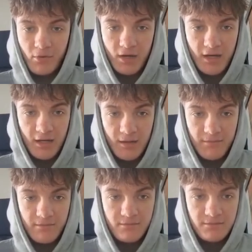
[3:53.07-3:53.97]
are
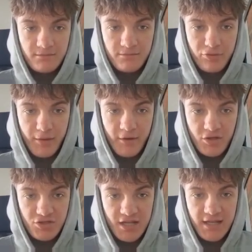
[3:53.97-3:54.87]
pretty
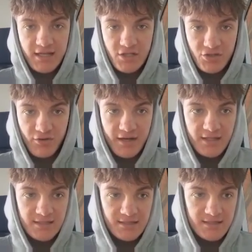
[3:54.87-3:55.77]
much taking
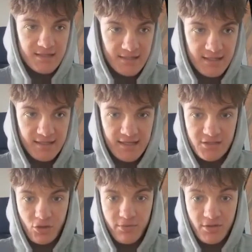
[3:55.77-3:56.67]
trades and setting their
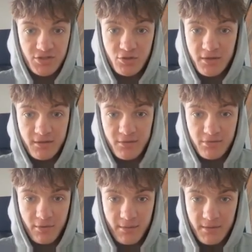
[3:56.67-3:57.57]
stop loss. You are
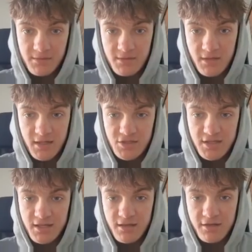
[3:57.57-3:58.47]
probably
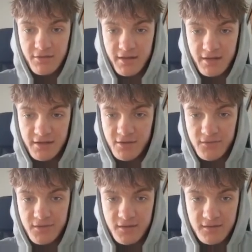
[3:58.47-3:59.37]
actually, I don't think I
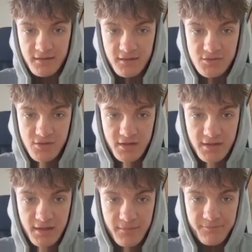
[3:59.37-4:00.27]
used this in this trade
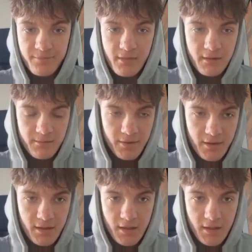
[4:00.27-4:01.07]
here, but